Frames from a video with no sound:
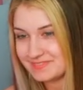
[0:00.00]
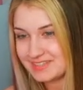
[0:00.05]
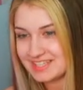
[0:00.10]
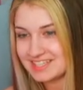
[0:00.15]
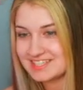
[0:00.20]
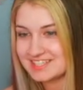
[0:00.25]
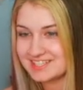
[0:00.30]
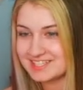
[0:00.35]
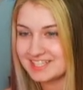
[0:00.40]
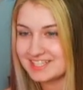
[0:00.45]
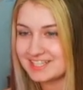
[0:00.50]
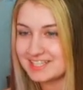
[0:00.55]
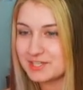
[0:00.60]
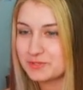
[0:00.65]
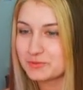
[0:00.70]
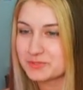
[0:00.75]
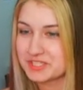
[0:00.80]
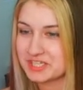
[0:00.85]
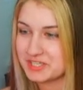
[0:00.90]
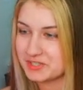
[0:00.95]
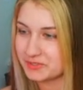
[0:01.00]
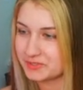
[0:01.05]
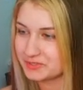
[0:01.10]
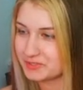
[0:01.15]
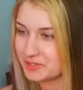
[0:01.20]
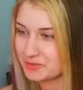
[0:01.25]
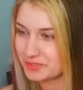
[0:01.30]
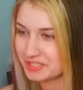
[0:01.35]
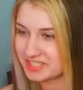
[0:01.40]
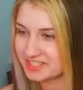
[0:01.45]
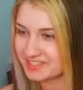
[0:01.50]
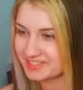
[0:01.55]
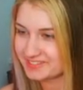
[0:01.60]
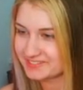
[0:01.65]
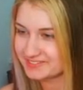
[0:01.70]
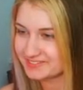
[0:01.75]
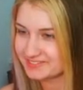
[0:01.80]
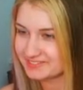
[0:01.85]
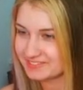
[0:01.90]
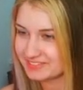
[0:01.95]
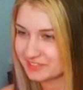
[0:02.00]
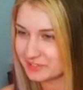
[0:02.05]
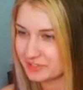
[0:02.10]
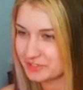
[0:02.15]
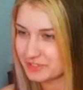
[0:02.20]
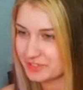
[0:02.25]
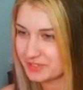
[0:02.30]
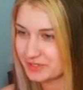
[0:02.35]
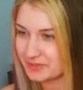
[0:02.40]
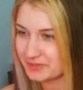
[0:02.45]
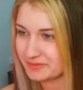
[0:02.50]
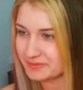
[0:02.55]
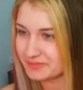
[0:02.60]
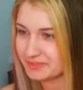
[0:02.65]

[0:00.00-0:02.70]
Sit equals heal, noted. Good to know.